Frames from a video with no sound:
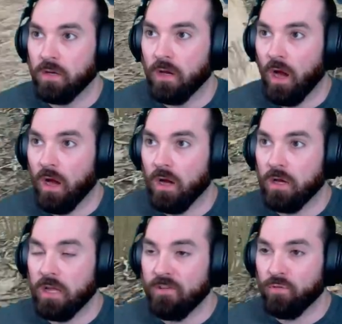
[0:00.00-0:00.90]
Uh,
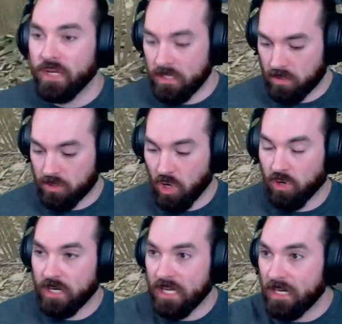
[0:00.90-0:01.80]
if we turn
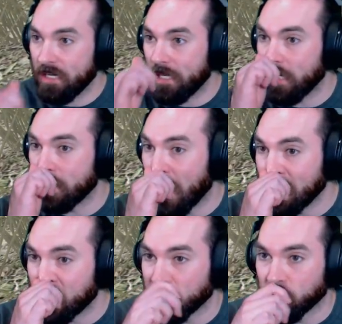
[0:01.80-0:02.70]
it in and get a
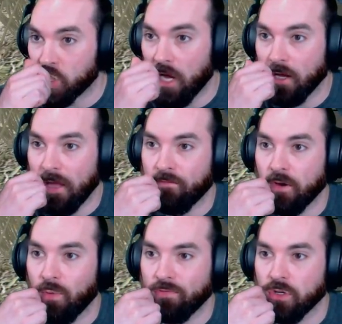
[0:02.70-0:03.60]
nice little chunk, how far
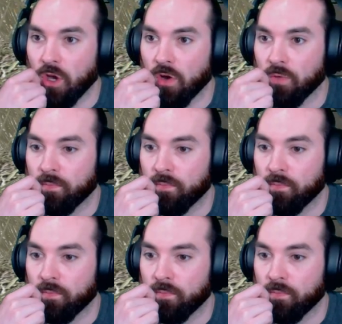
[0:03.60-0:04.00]
do we have to go?